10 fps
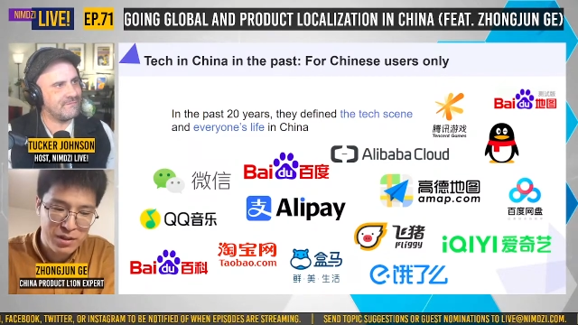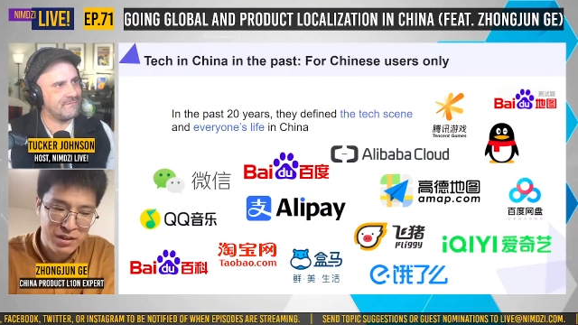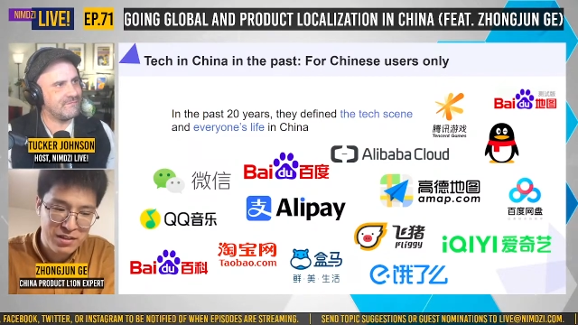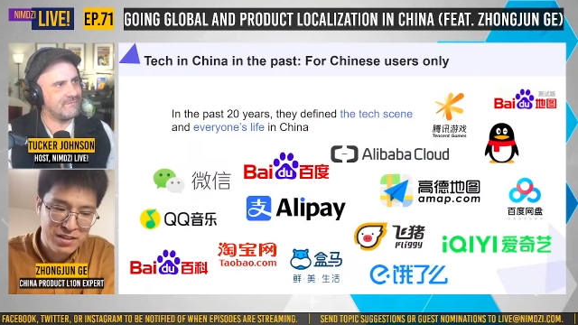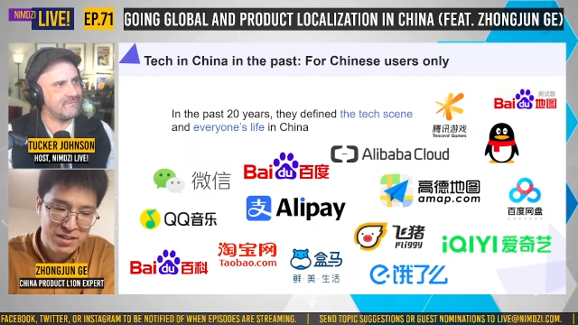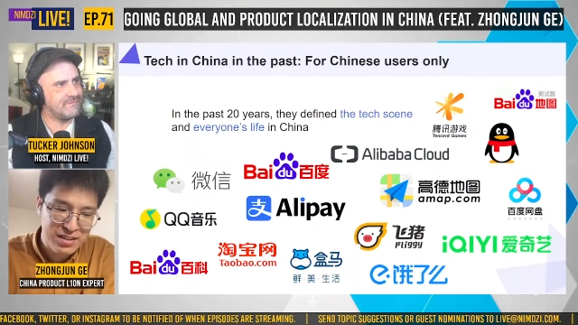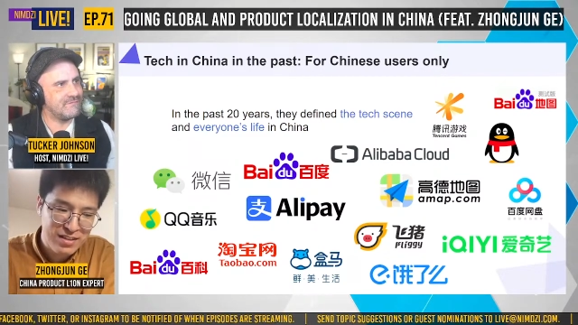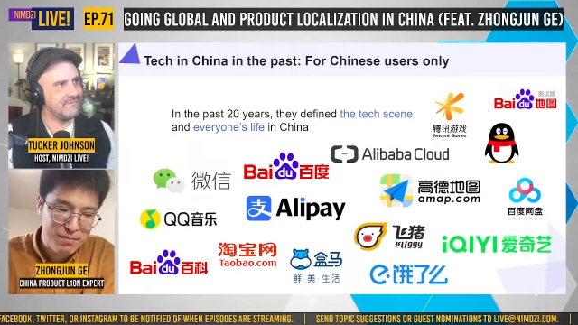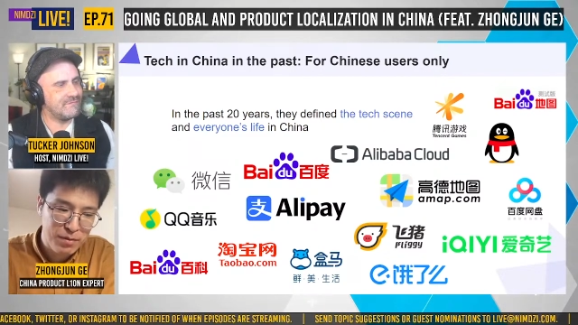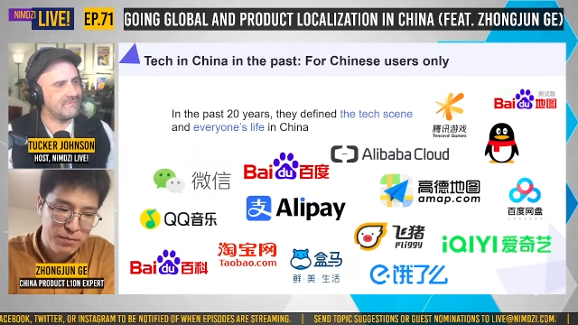Speaker 1: Uh,
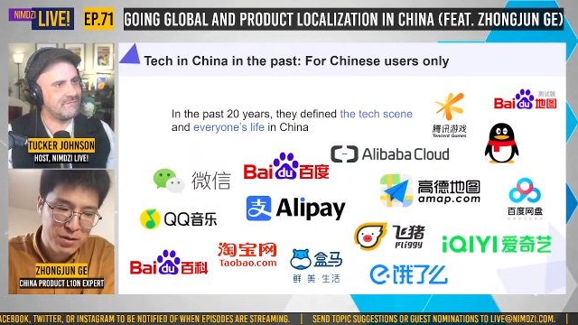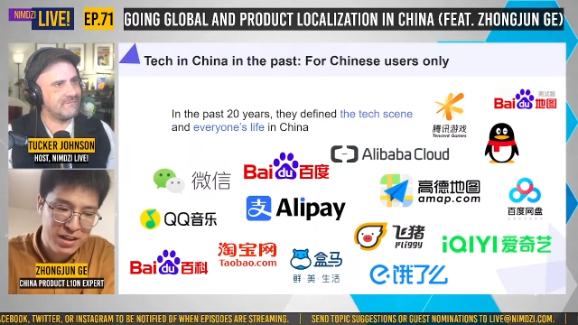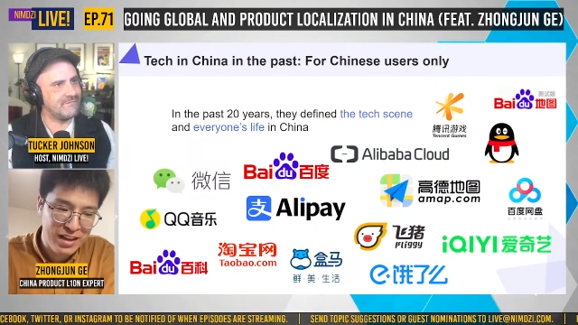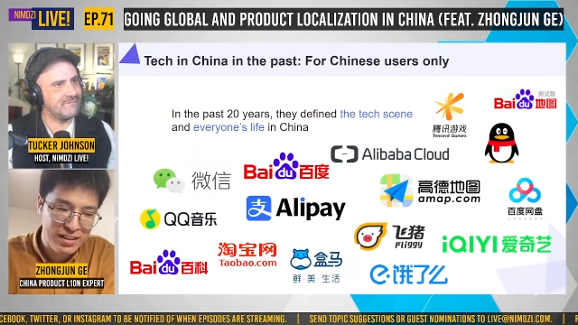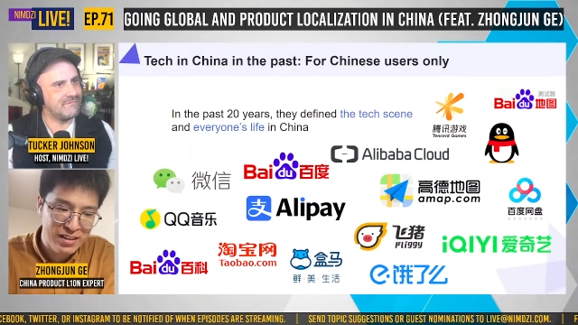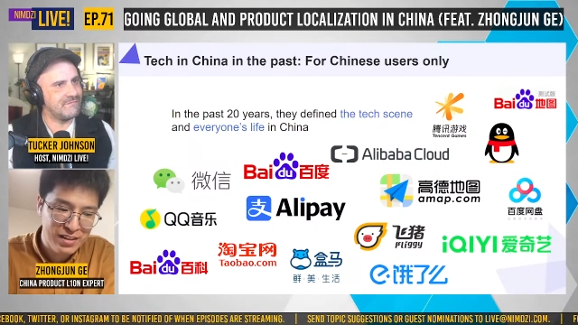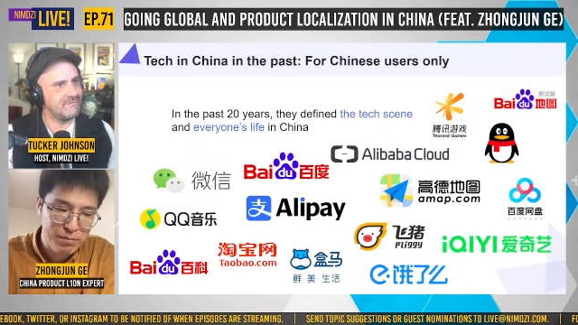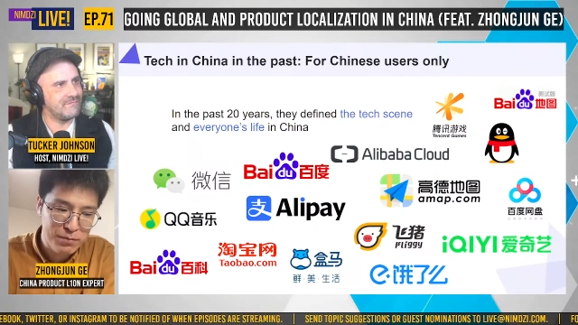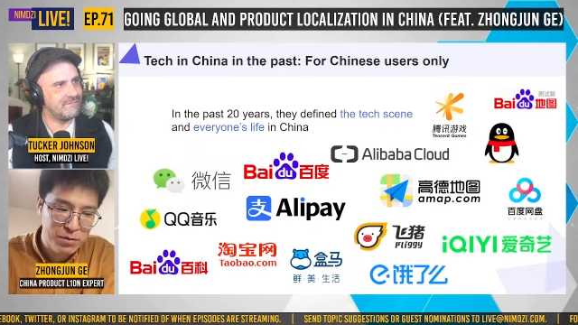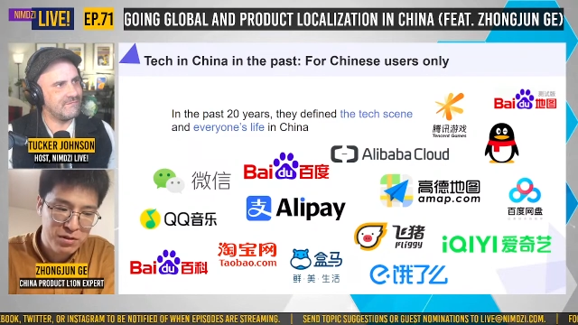because before that,
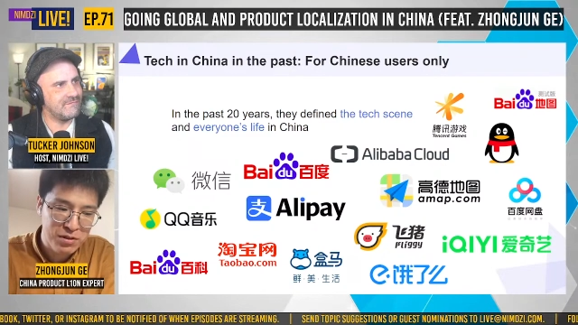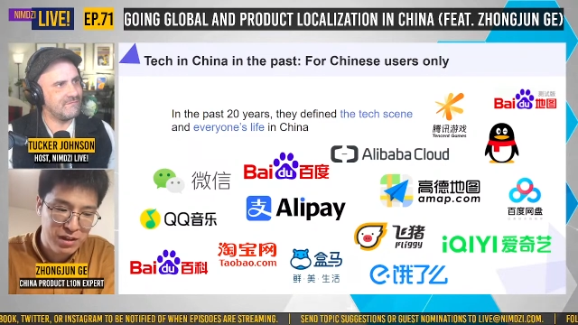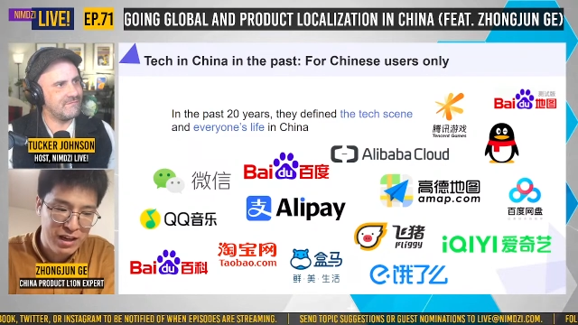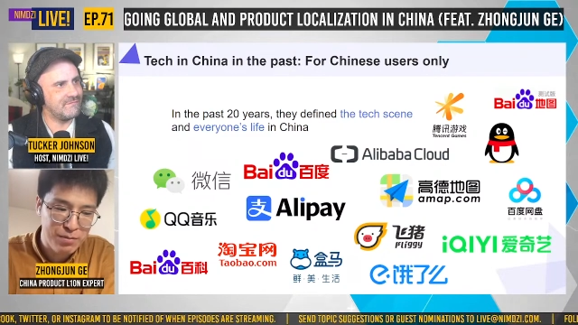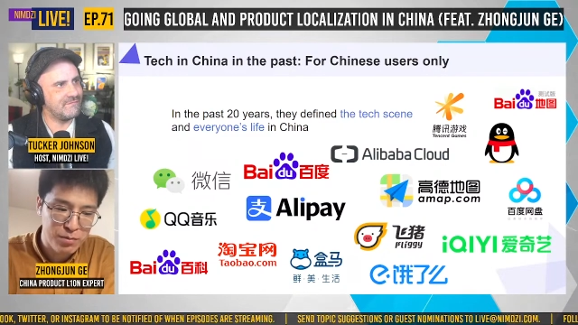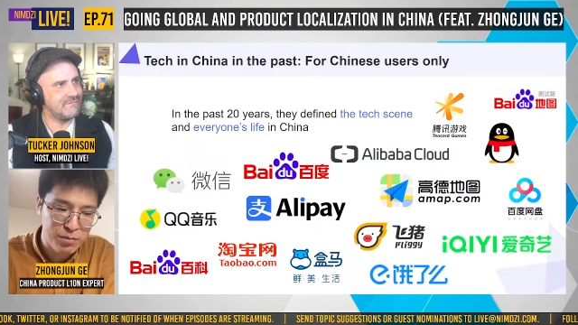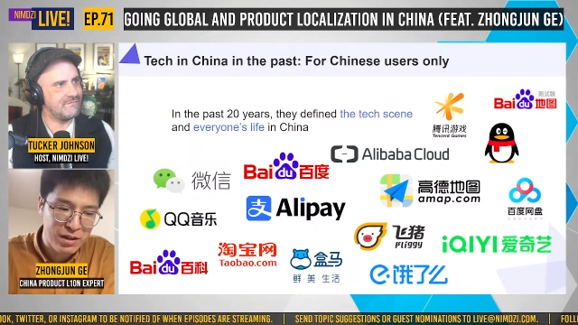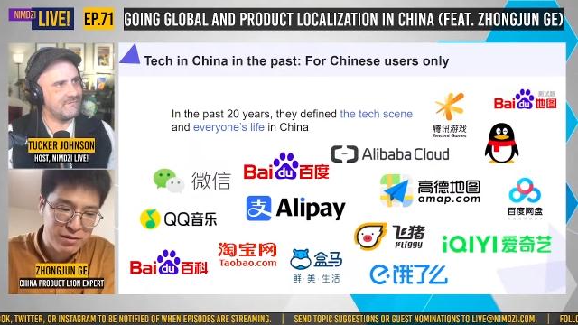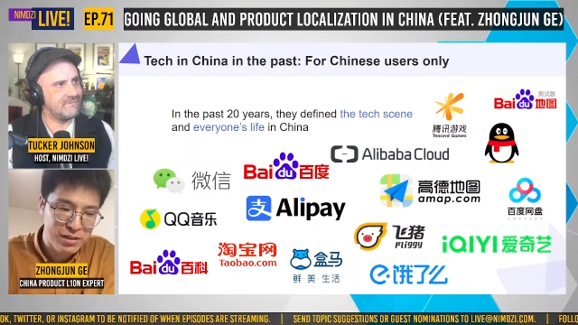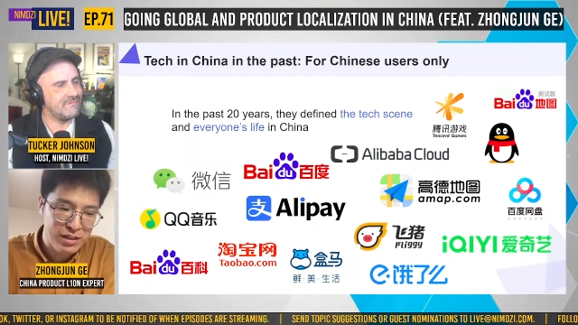before I
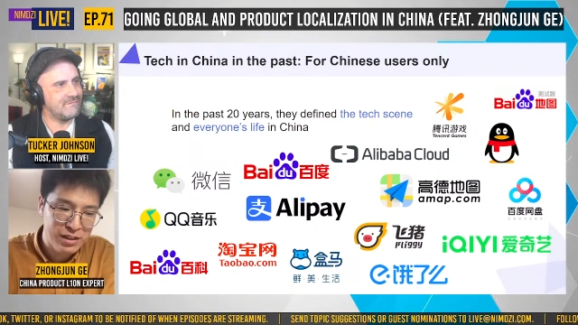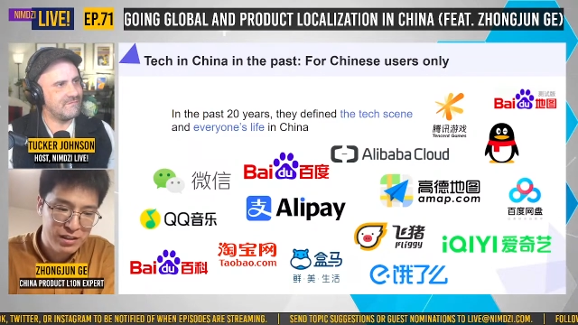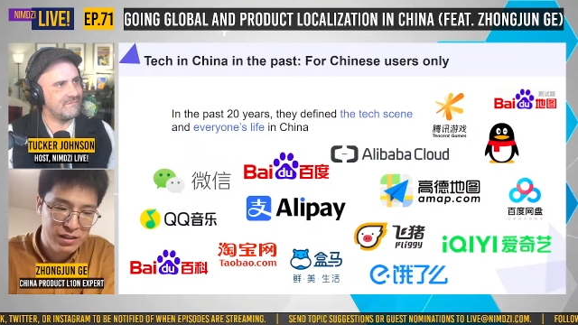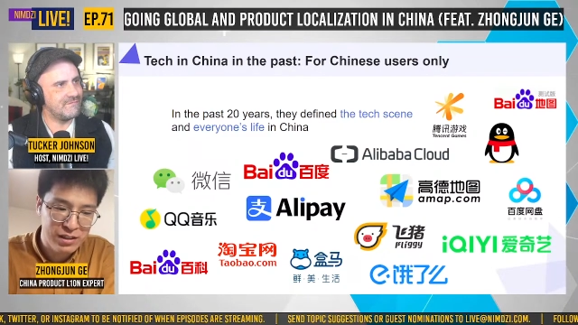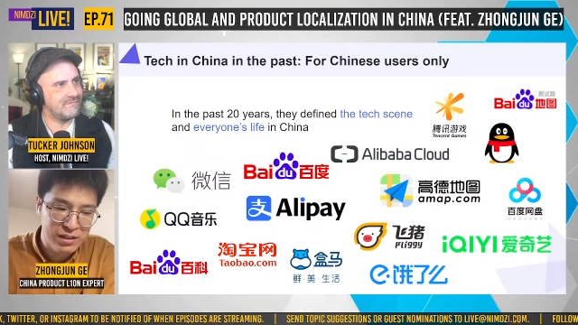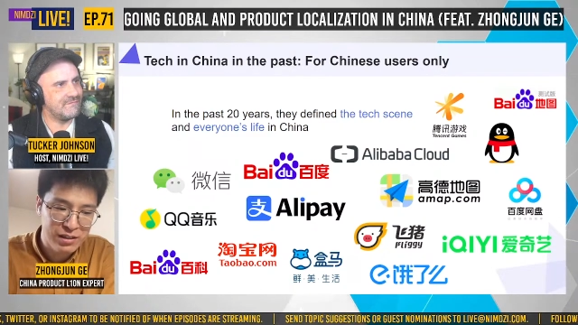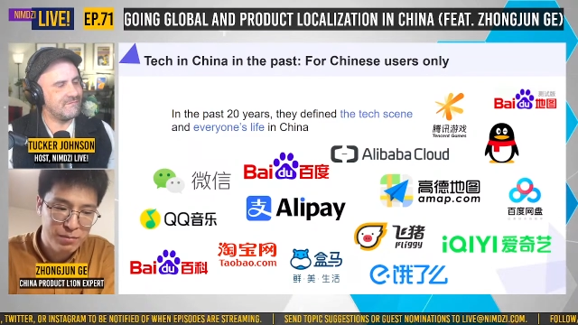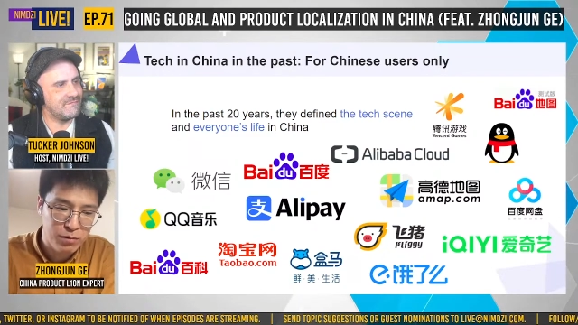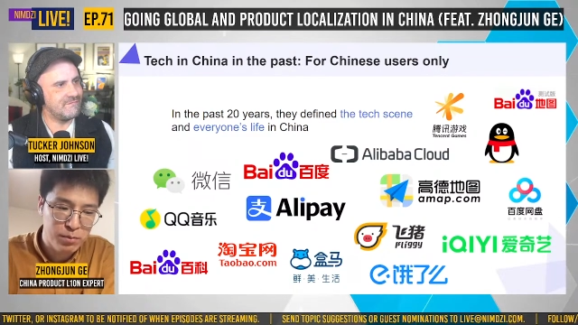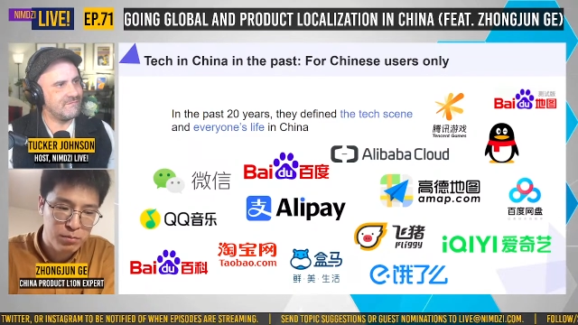preparing uh,